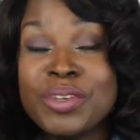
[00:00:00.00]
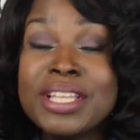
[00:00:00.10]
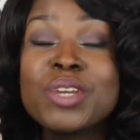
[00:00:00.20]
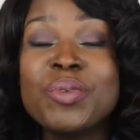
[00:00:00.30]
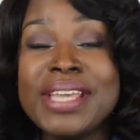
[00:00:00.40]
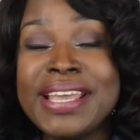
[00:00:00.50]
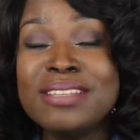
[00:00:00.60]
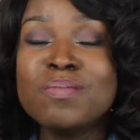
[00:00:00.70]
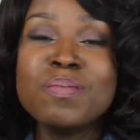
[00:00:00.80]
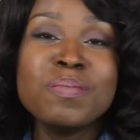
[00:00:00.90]
You can
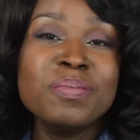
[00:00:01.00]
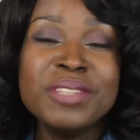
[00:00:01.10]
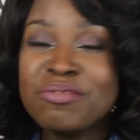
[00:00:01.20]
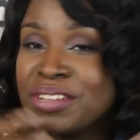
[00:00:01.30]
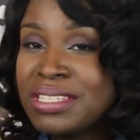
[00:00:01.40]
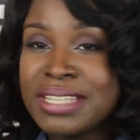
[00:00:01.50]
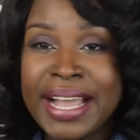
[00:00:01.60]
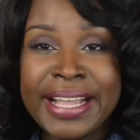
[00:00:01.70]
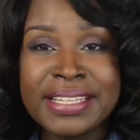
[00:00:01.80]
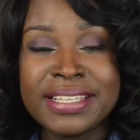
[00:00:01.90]
create different
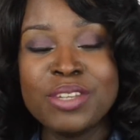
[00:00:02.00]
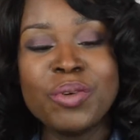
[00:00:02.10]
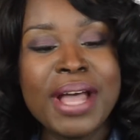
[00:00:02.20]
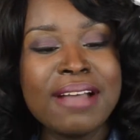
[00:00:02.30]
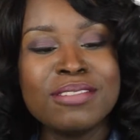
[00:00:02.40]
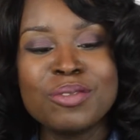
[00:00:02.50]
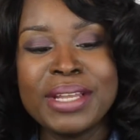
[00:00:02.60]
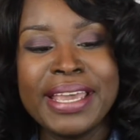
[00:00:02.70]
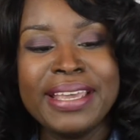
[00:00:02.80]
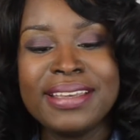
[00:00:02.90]
styles and you don't have to
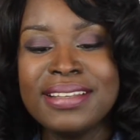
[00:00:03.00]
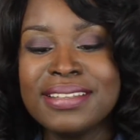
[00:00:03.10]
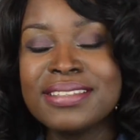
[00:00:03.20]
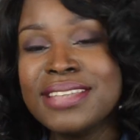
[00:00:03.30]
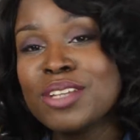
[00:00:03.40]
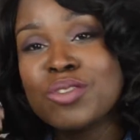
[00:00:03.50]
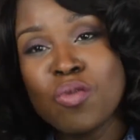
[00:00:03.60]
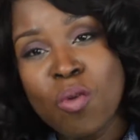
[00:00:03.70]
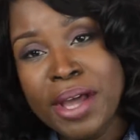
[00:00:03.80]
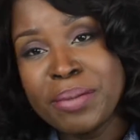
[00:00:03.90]
like stick
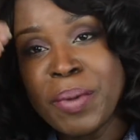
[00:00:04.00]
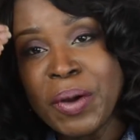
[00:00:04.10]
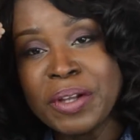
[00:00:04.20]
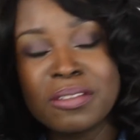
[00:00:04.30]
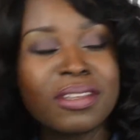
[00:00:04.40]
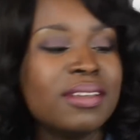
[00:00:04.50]
to one part.